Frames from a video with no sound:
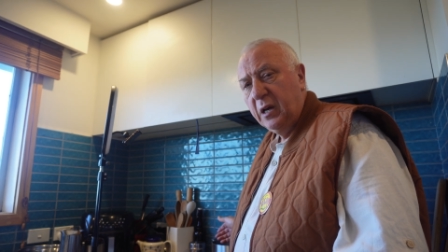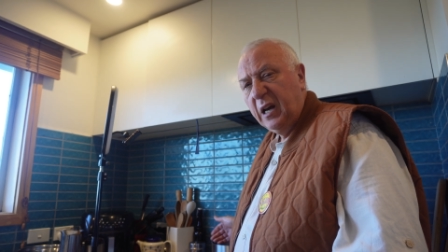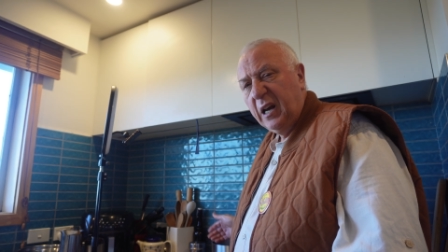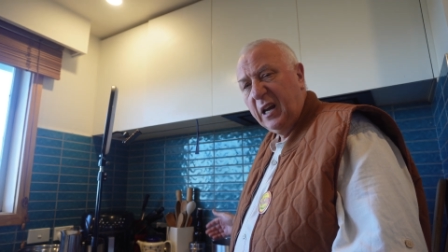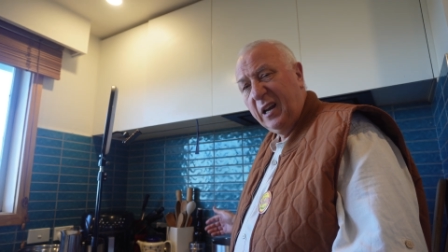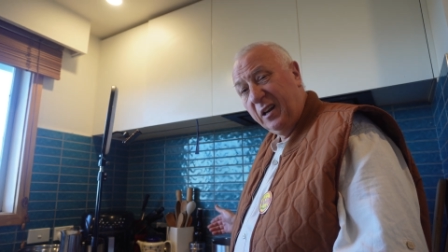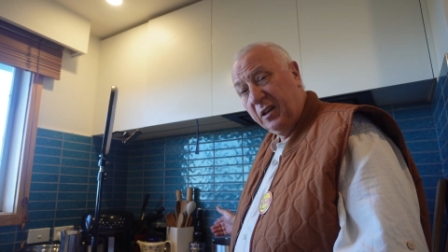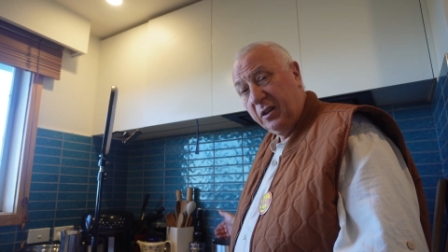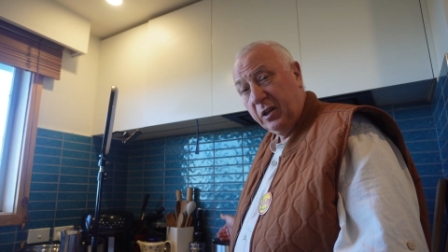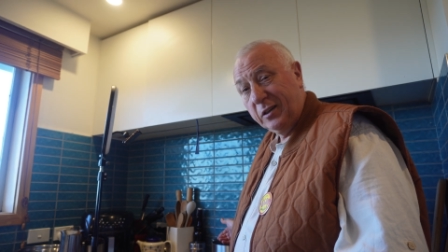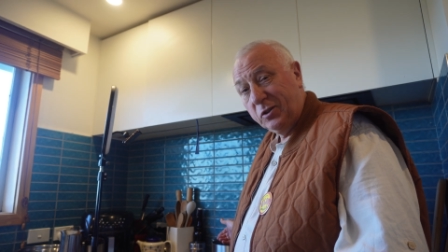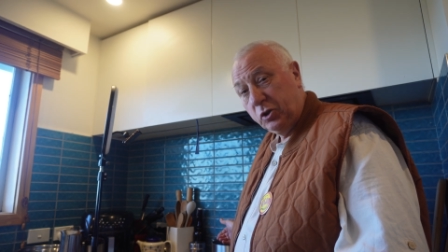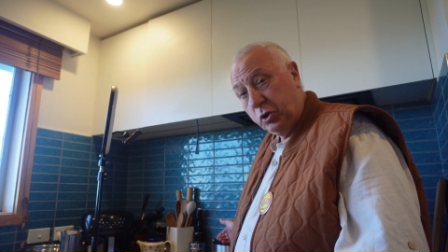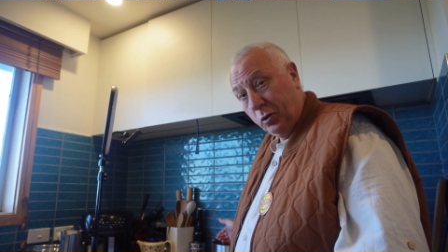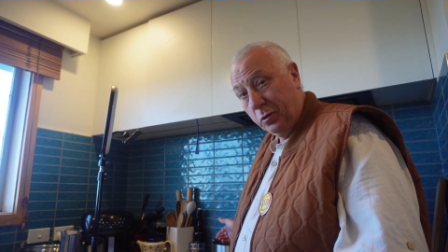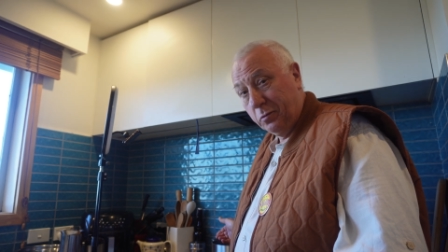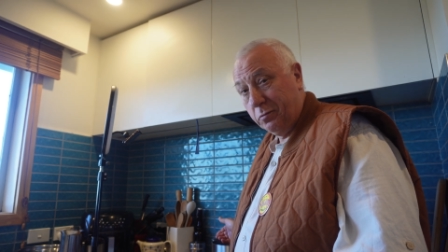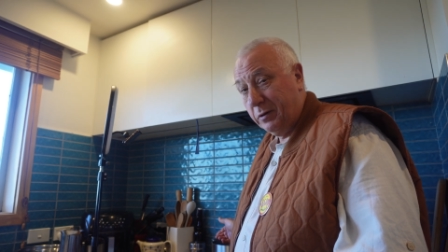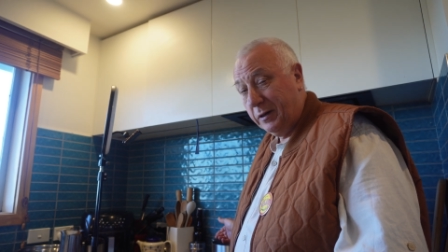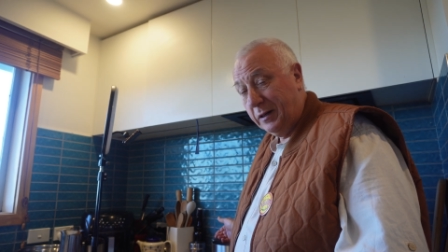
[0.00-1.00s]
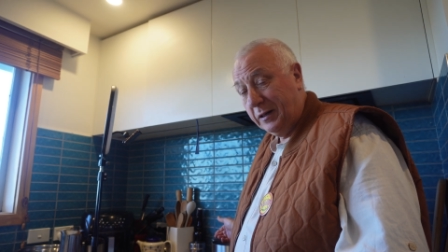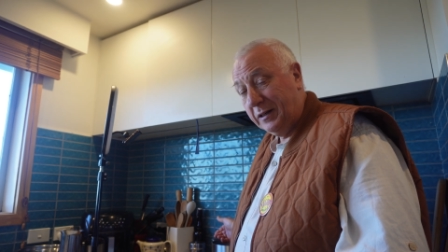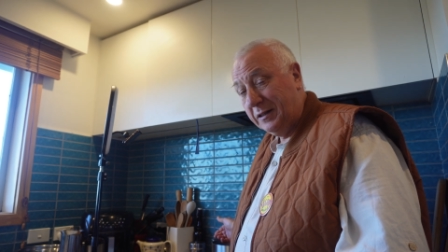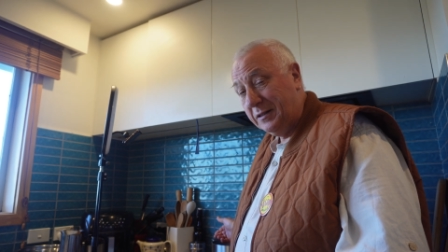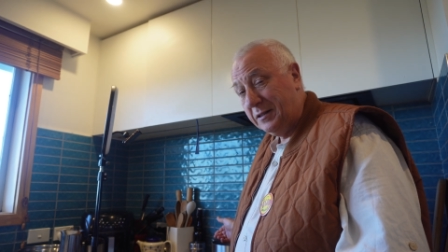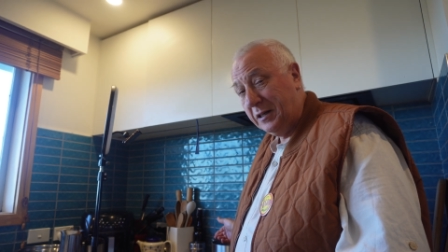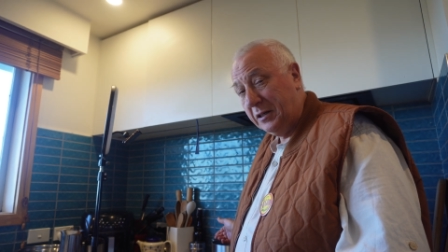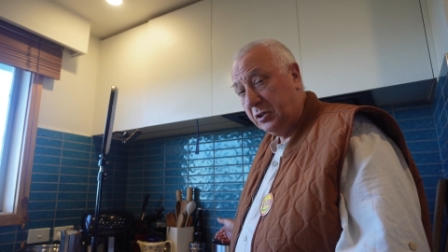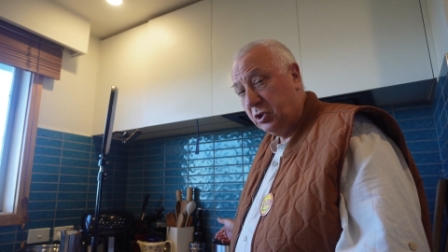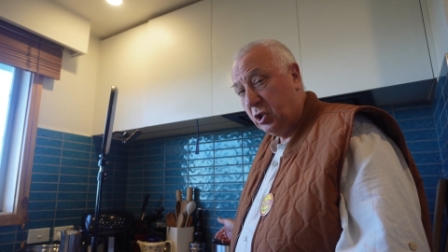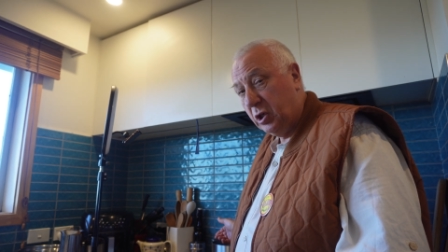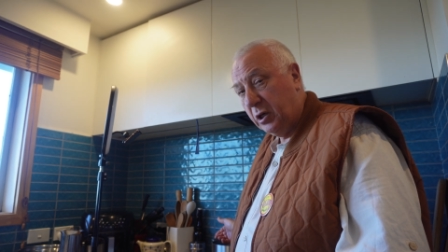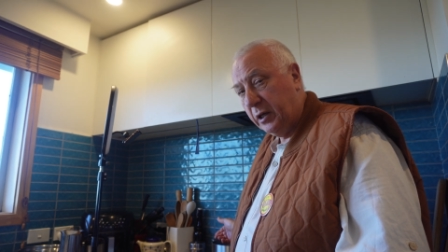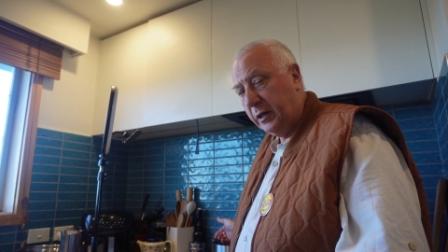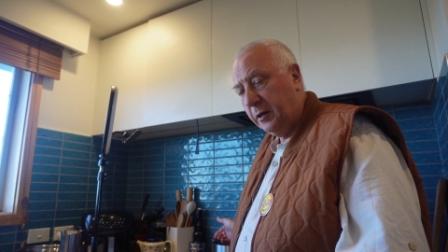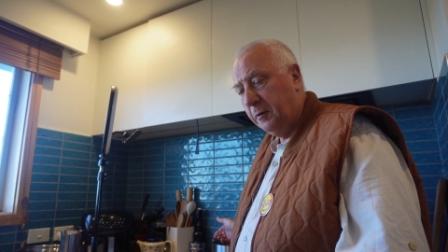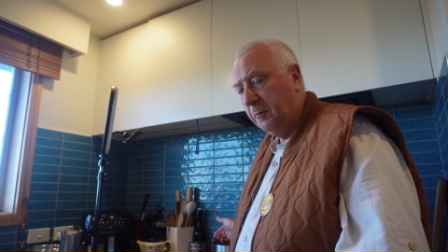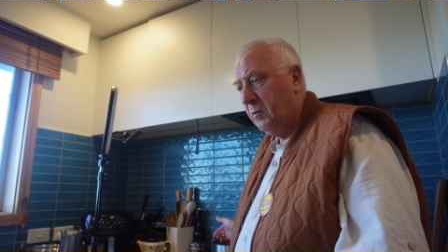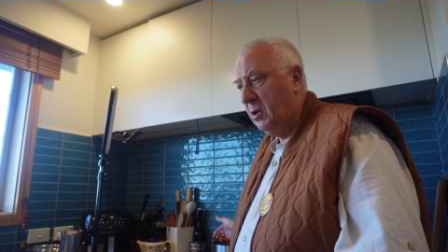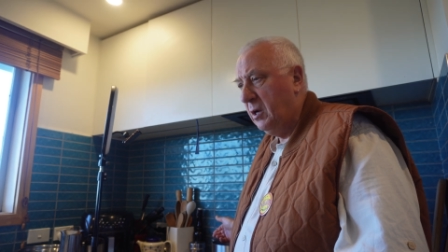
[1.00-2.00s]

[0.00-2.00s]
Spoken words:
anything sugary essentially.